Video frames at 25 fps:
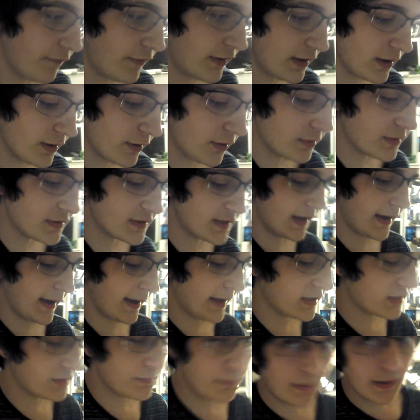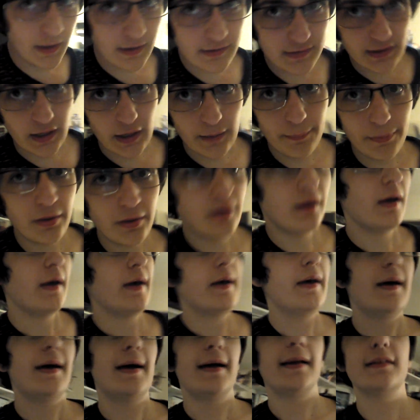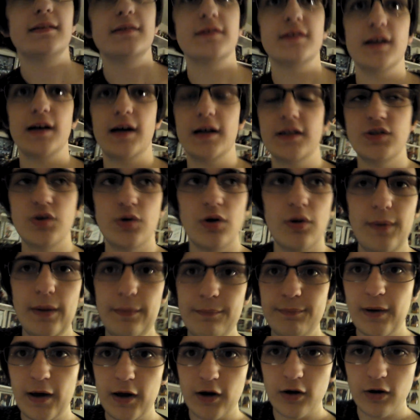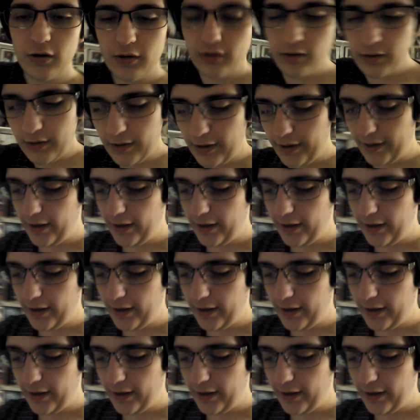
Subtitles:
Videos has picked up. It's doing a bit better.